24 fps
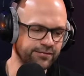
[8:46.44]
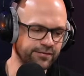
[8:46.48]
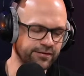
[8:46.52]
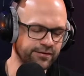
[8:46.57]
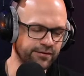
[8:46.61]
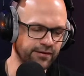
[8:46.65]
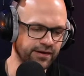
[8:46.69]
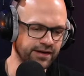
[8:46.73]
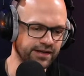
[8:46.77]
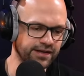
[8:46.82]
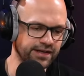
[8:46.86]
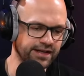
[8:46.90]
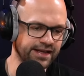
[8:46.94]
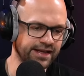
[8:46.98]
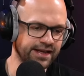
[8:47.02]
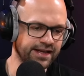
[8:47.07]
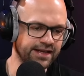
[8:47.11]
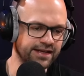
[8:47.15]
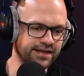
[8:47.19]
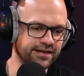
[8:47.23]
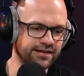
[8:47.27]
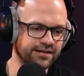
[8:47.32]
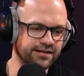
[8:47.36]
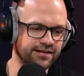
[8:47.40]
is with
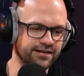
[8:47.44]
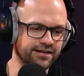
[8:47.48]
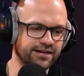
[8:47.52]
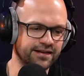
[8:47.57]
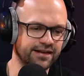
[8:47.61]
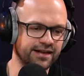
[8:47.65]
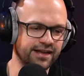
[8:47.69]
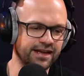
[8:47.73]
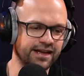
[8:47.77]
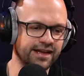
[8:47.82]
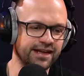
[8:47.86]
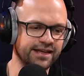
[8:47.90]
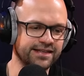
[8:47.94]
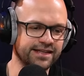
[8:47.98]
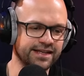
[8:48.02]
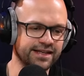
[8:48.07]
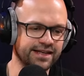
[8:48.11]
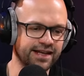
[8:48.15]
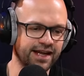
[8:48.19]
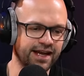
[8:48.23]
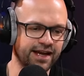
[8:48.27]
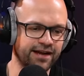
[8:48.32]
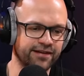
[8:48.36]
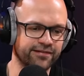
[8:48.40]
Gradley, he
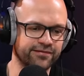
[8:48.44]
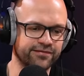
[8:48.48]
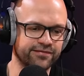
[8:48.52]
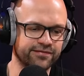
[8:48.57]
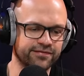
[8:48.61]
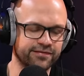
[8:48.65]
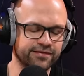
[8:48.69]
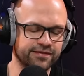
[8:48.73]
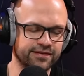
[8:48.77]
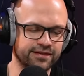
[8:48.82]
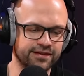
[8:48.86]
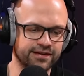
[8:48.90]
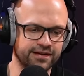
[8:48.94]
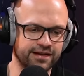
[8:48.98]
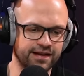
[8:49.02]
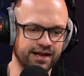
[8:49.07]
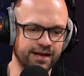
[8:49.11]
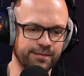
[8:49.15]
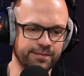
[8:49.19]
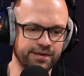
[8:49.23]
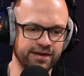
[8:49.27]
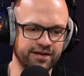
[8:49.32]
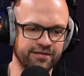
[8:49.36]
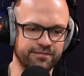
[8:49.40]
did have
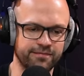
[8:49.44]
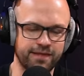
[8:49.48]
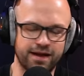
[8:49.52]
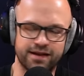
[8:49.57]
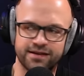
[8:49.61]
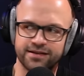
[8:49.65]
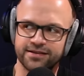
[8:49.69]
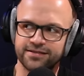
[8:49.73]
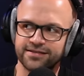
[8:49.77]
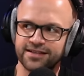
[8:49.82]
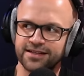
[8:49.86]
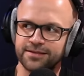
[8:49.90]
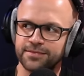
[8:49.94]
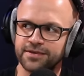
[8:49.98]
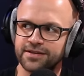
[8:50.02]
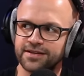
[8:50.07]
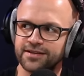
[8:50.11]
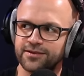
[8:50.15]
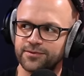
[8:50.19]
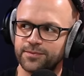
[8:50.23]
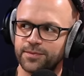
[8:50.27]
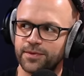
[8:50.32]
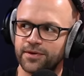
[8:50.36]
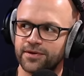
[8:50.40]
a bit of madness in him at
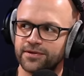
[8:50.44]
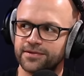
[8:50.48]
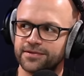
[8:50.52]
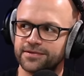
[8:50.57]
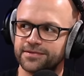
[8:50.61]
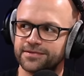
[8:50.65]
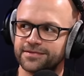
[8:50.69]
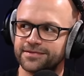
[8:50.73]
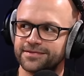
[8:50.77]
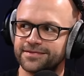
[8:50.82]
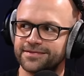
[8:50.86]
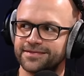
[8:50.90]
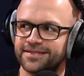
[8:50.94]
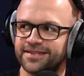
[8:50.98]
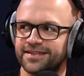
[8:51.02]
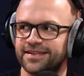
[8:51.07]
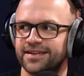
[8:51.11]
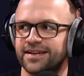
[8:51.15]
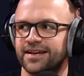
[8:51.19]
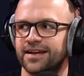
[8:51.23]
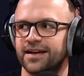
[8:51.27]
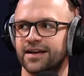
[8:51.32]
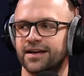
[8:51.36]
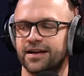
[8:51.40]
this point.
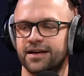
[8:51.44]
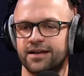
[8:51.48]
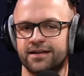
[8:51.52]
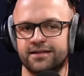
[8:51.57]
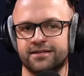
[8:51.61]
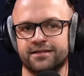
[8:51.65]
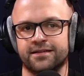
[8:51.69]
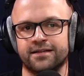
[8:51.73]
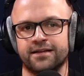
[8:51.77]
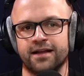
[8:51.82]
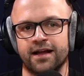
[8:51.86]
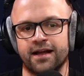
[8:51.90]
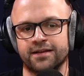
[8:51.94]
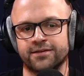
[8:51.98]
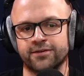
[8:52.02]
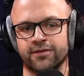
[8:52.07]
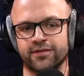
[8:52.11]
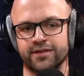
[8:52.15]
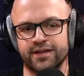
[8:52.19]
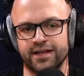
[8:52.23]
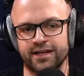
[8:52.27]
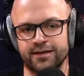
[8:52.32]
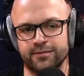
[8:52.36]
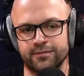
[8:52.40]
I don't
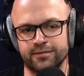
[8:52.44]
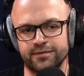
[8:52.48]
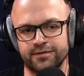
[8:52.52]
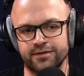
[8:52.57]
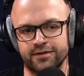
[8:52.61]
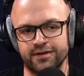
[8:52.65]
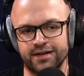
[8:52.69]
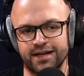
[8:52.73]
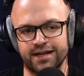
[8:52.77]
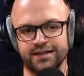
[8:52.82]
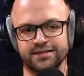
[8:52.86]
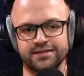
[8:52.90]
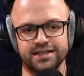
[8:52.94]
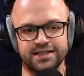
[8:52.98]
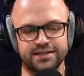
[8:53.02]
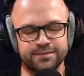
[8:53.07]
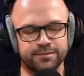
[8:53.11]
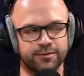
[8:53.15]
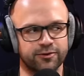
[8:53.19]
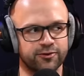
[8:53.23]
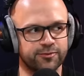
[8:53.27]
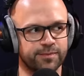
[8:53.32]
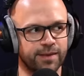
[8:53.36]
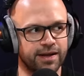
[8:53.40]
think anyone thought he had this
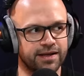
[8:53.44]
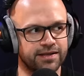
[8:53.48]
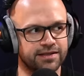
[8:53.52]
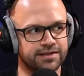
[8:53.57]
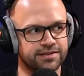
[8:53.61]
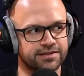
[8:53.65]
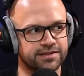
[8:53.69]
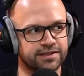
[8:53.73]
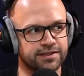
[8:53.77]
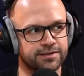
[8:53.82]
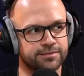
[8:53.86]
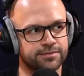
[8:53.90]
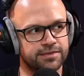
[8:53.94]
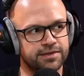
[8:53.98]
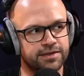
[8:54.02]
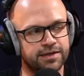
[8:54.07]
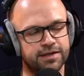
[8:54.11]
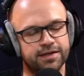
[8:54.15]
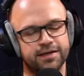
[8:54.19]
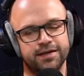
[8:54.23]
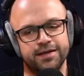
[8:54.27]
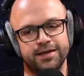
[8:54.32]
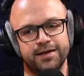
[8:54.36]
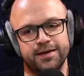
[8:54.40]
much madness in him,
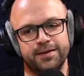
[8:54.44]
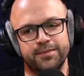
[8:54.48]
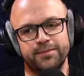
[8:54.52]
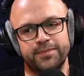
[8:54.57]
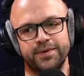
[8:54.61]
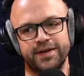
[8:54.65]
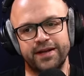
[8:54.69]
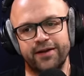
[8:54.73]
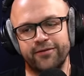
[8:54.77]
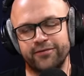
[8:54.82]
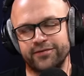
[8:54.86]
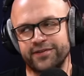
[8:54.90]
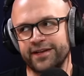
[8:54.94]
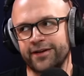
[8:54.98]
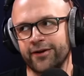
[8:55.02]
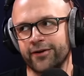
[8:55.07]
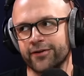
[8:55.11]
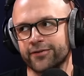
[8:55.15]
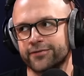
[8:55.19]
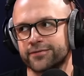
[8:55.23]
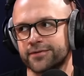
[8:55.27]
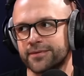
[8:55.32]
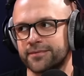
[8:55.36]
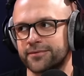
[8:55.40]
but it obviously
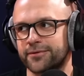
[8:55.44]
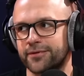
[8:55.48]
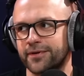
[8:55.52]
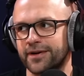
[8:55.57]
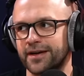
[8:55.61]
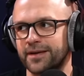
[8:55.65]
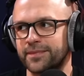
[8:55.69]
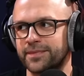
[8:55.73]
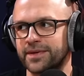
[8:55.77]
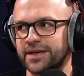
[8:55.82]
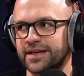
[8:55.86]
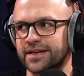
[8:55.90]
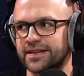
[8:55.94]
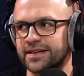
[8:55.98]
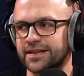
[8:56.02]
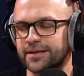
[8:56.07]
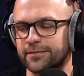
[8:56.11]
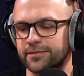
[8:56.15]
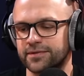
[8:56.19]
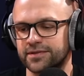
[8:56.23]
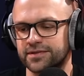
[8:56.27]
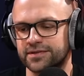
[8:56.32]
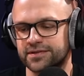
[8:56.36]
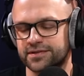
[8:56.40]
got to him quite a bit. And
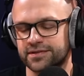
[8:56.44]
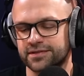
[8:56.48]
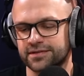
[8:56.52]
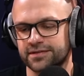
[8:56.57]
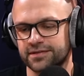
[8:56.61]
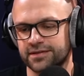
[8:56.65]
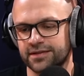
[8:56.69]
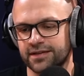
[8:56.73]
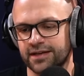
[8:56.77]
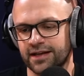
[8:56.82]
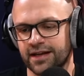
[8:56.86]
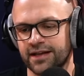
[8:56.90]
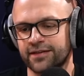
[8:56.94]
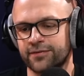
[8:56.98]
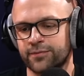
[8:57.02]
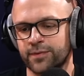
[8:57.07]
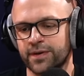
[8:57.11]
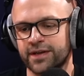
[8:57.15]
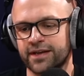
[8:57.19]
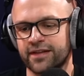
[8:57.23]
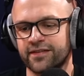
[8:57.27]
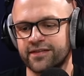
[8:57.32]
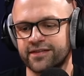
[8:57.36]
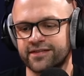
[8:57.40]
it's
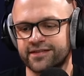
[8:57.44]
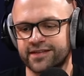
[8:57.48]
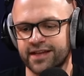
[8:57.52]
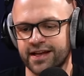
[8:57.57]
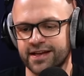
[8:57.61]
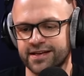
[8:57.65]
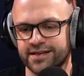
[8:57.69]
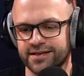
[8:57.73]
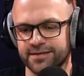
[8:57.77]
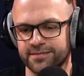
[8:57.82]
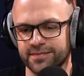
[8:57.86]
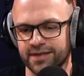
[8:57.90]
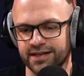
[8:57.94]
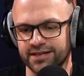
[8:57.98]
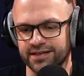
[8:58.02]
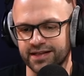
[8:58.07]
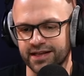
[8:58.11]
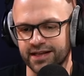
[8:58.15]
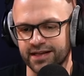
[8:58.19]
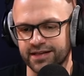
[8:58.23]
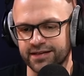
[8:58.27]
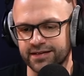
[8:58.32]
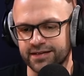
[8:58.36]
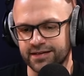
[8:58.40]
weird, in the stadium that
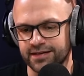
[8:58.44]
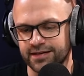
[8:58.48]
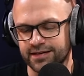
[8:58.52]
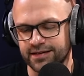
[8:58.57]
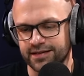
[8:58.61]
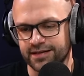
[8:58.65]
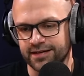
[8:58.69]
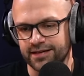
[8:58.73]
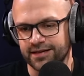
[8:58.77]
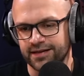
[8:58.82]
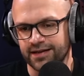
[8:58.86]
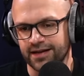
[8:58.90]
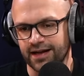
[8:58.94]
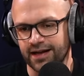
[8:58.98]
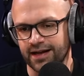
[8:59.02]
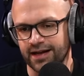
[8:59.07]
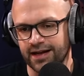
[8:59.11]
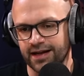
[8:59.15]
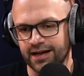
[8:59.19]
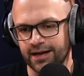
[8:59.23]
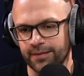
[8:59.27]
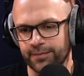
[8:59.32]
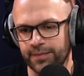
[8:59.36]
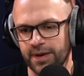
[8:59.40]
day,
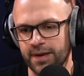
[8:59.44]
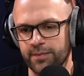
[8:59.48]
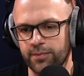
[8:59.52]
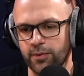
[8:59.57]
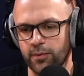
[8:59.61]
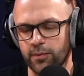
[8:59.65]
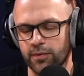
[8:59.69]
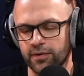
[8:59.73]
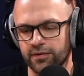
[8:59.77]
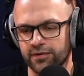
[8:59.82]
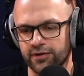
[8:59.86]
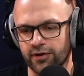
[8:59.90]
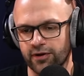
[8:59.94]
people were